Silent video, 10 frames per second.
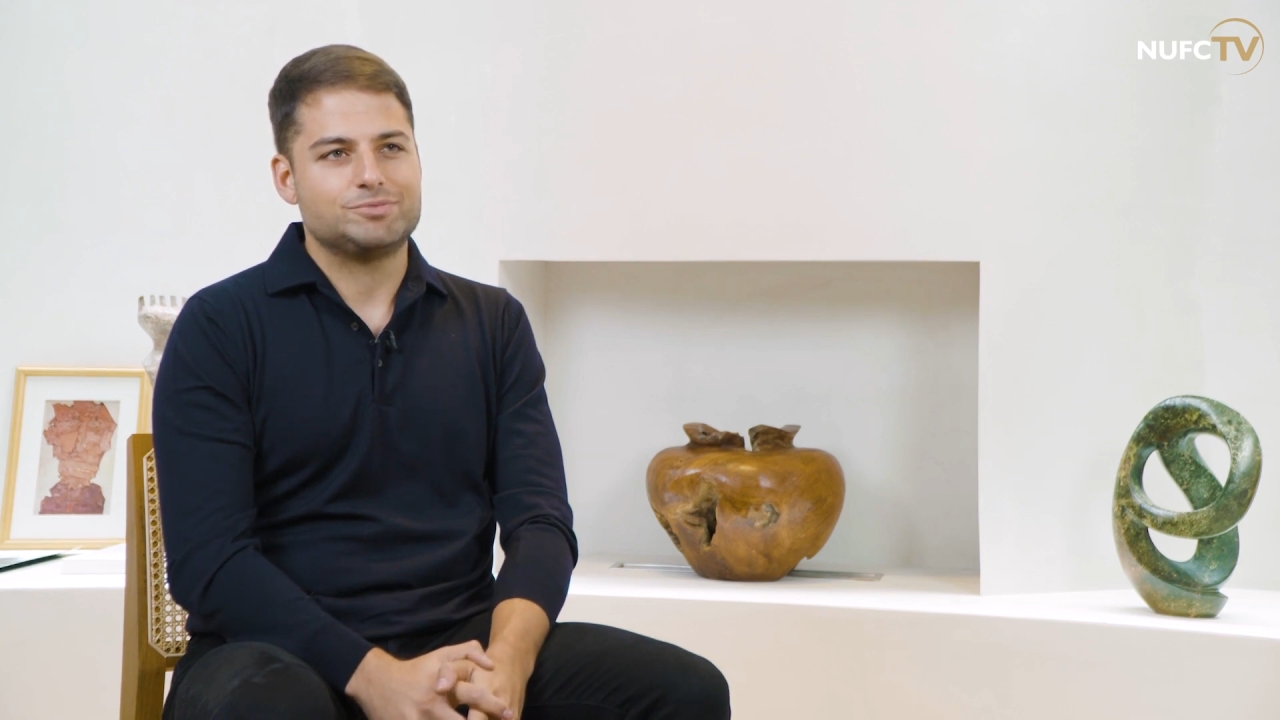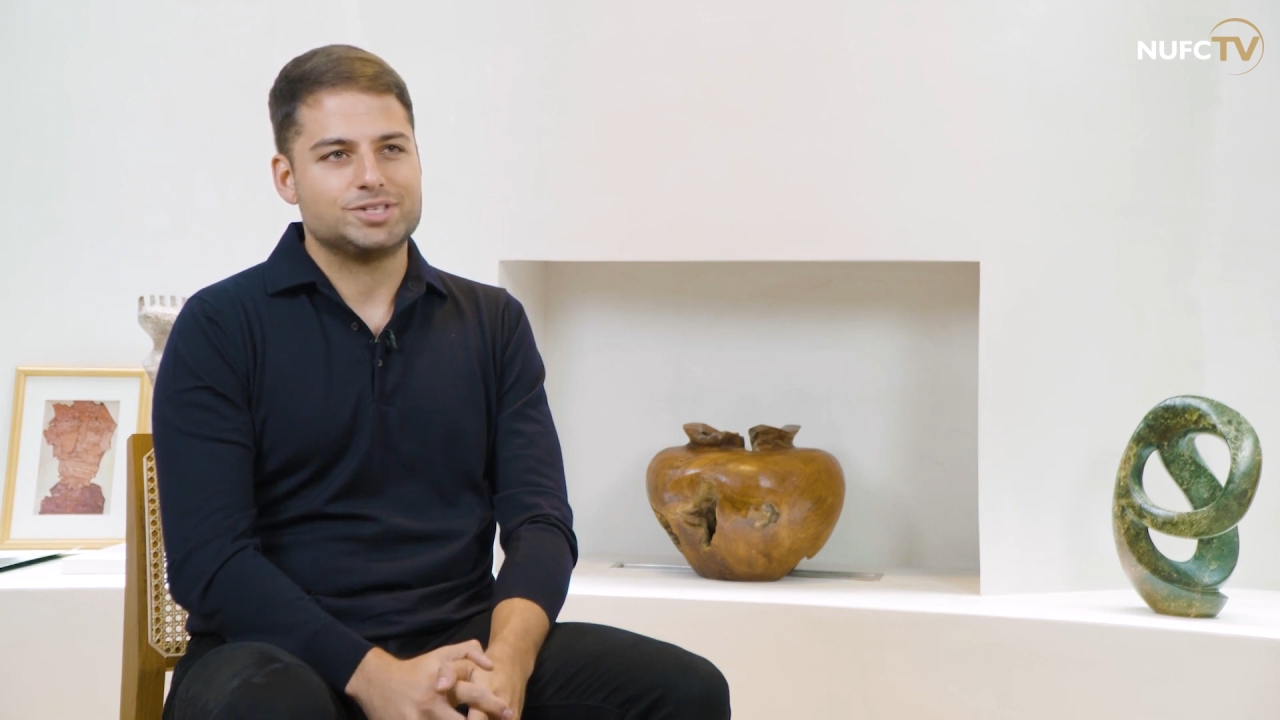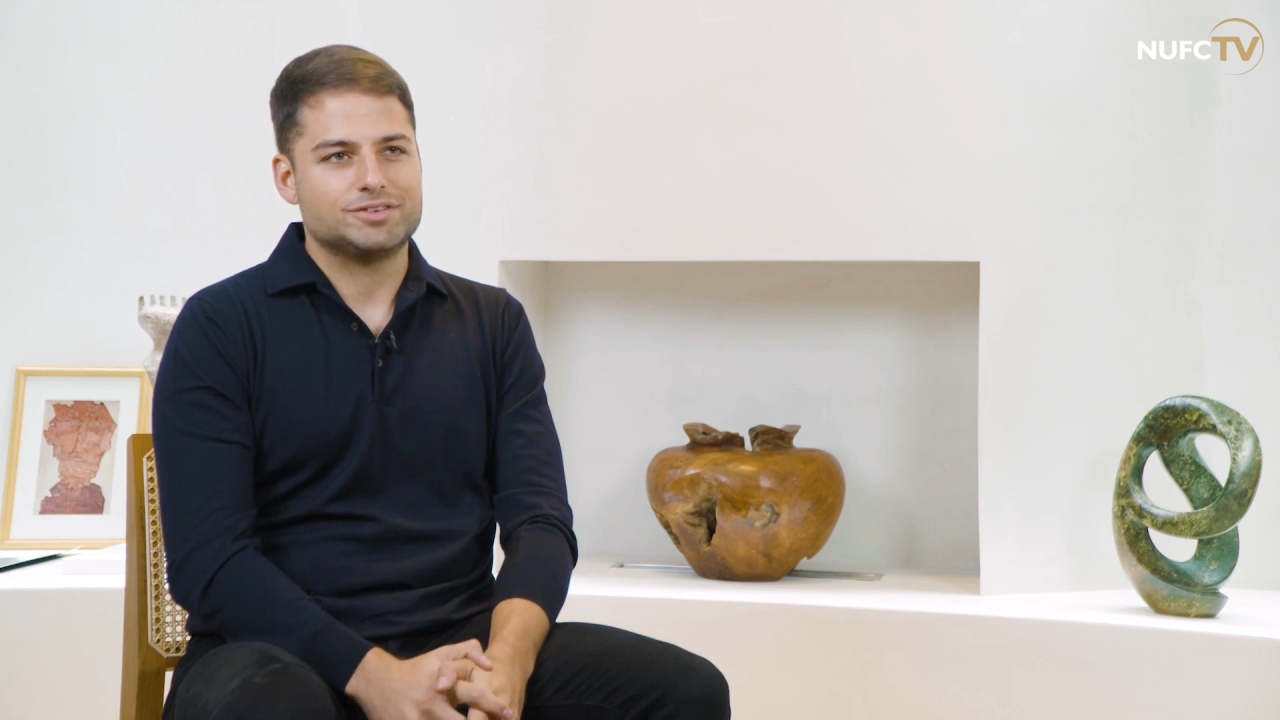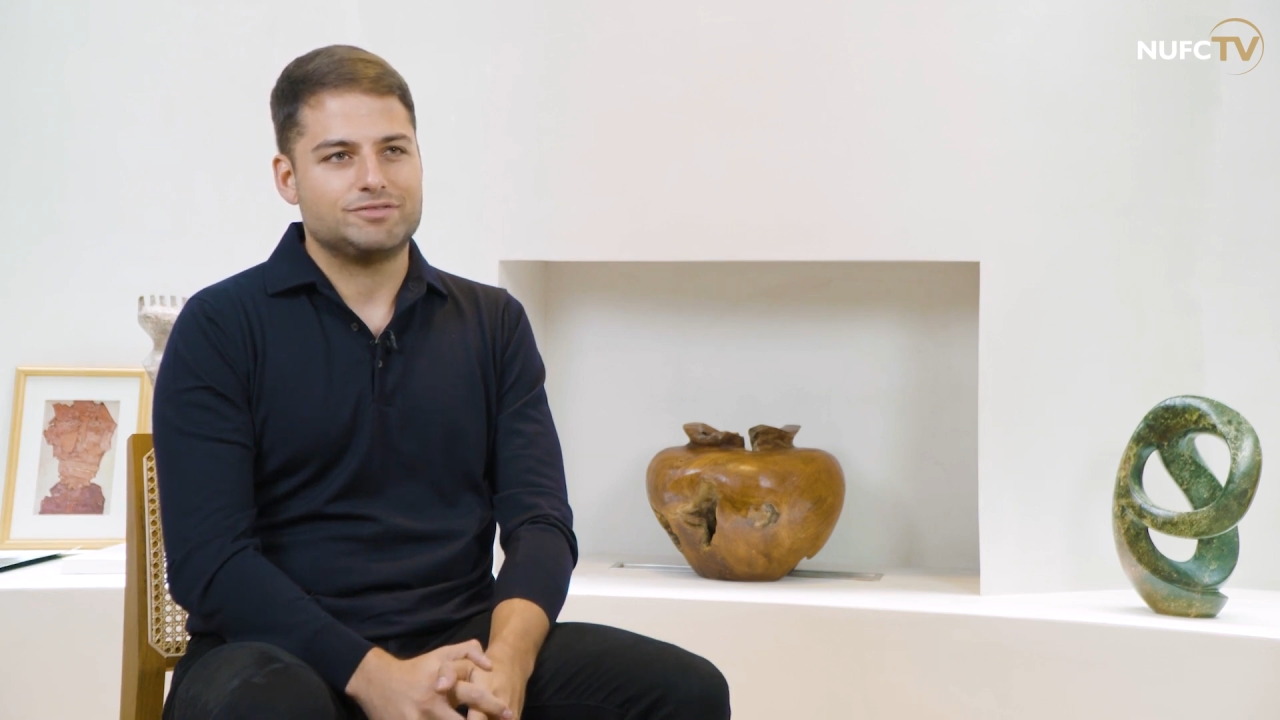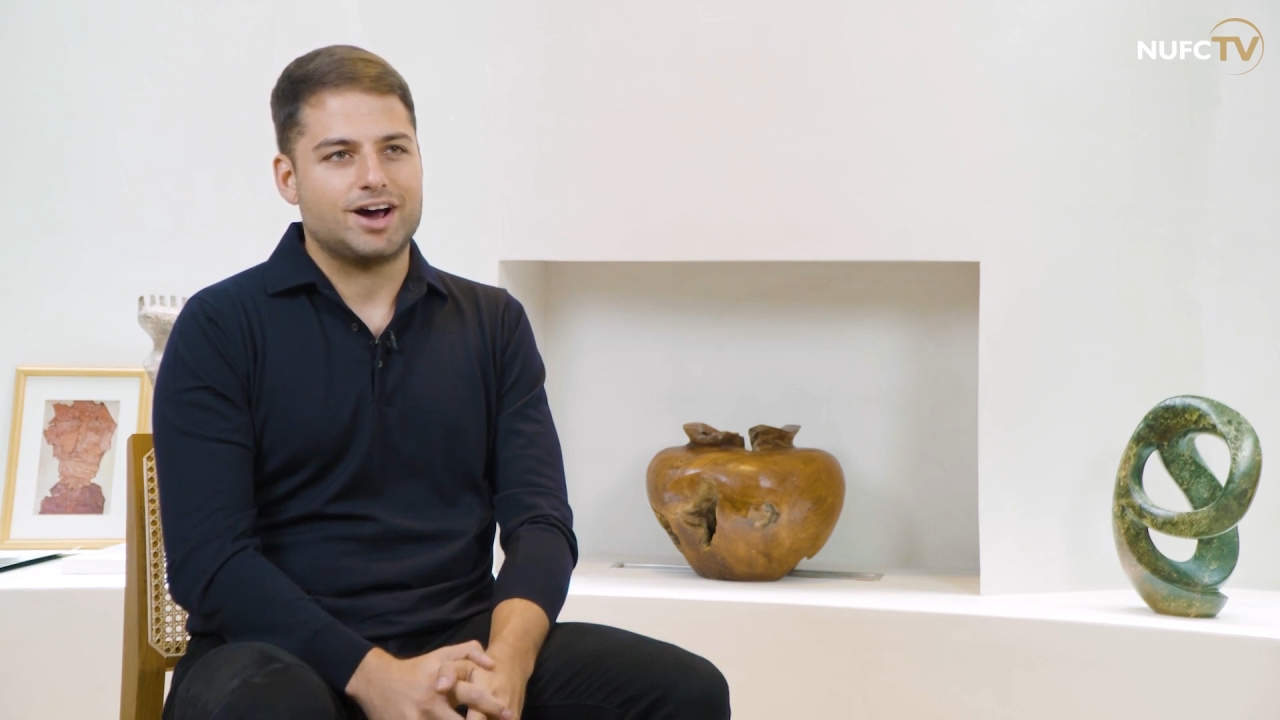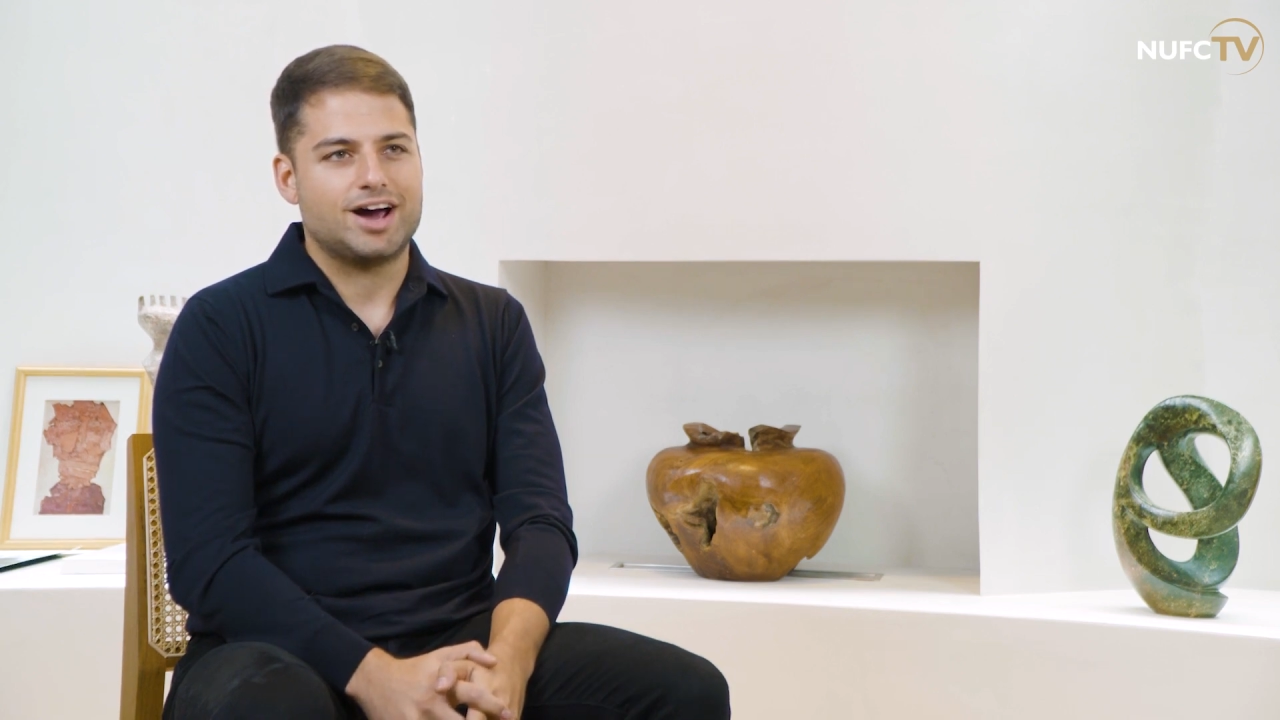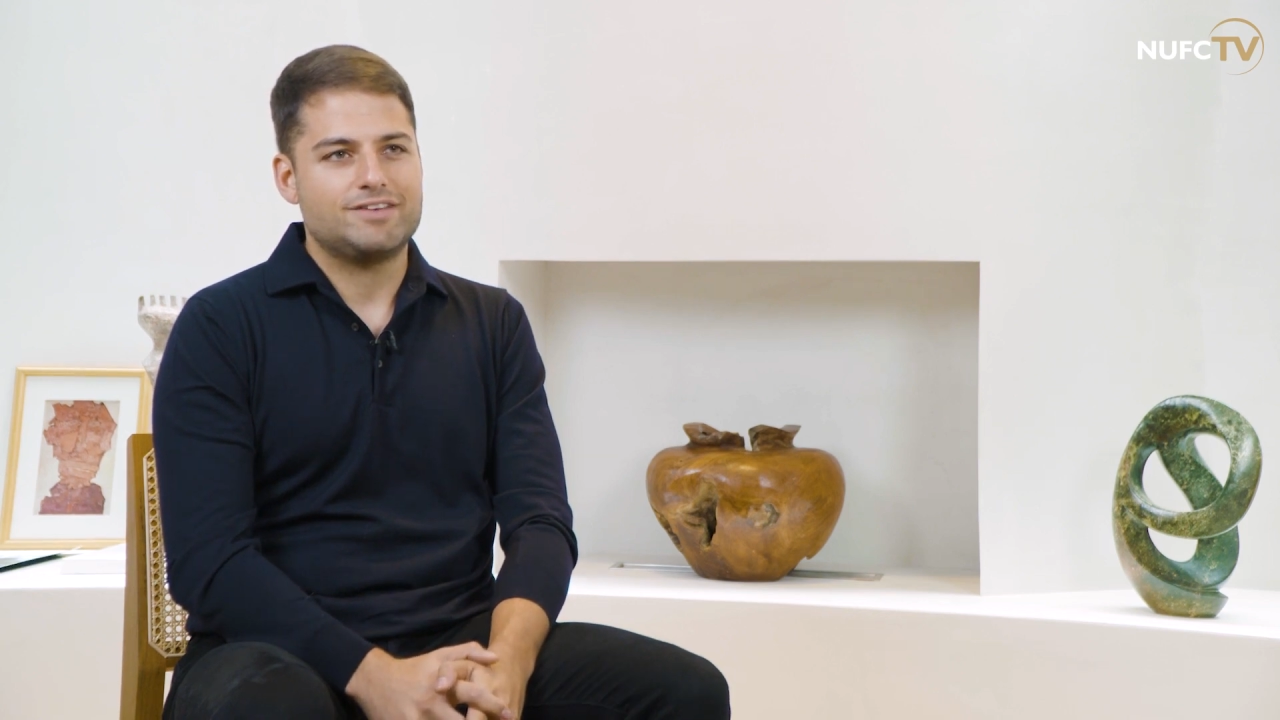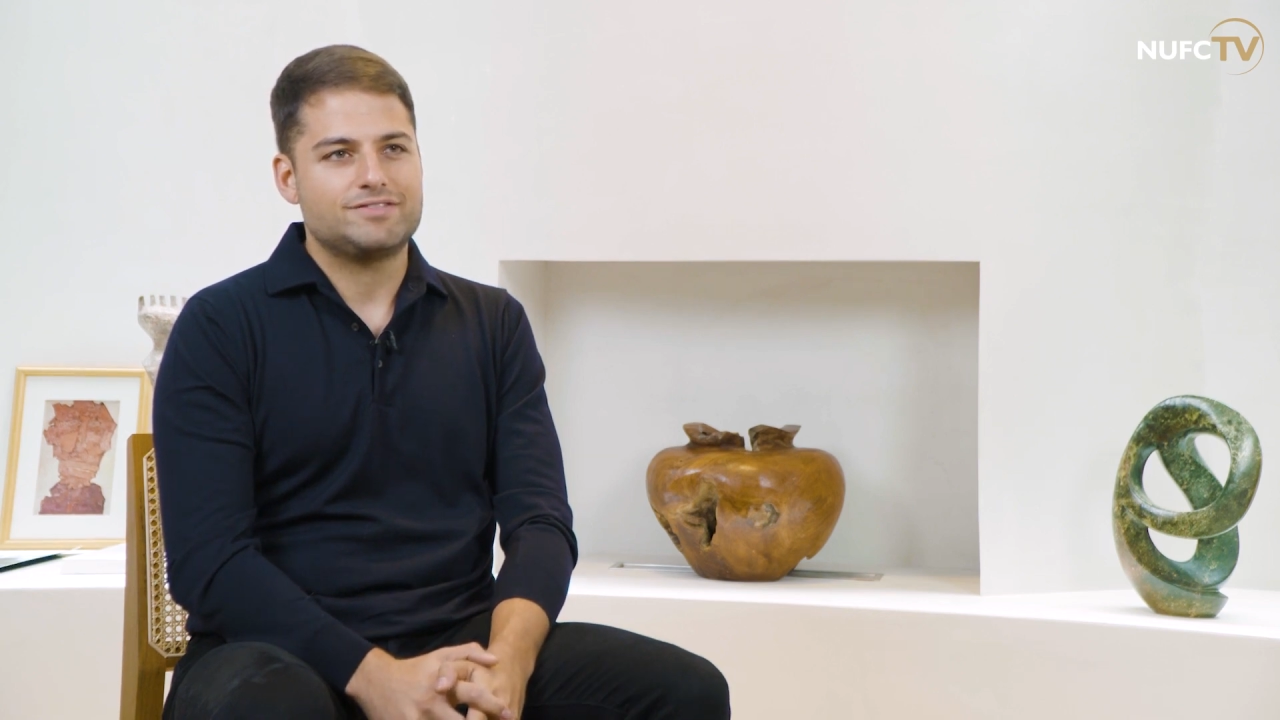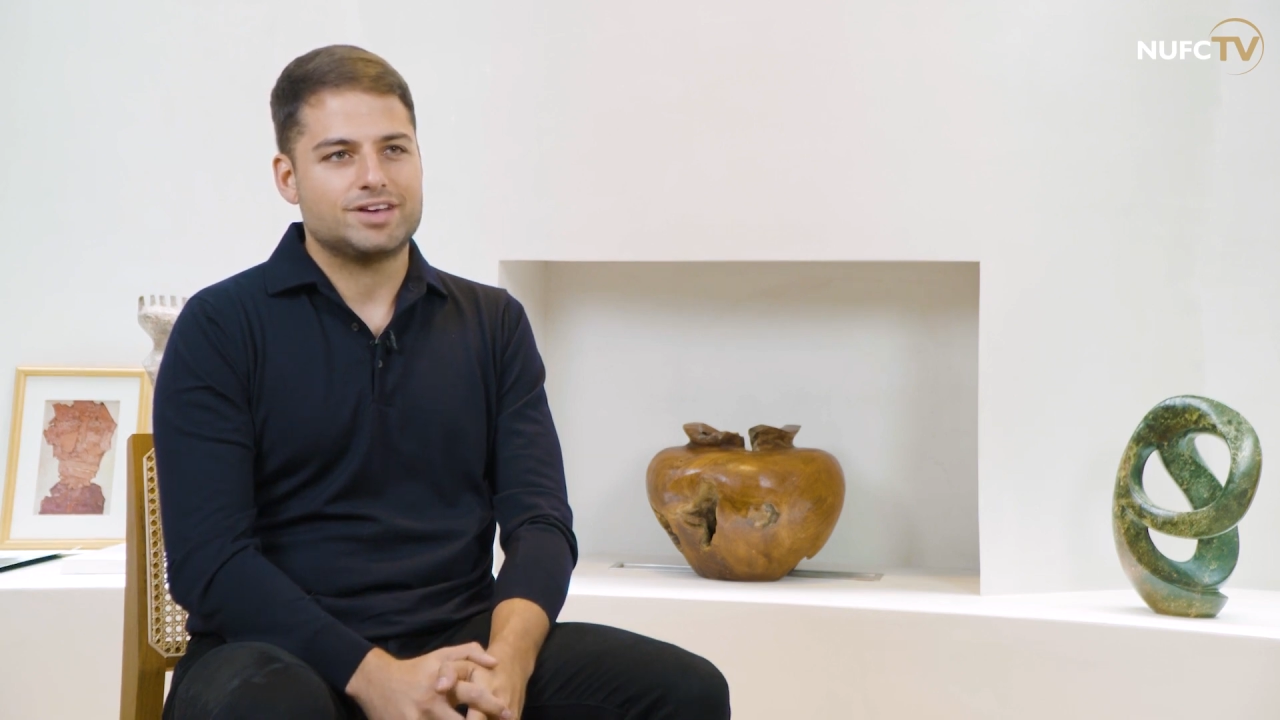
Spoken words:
we survived,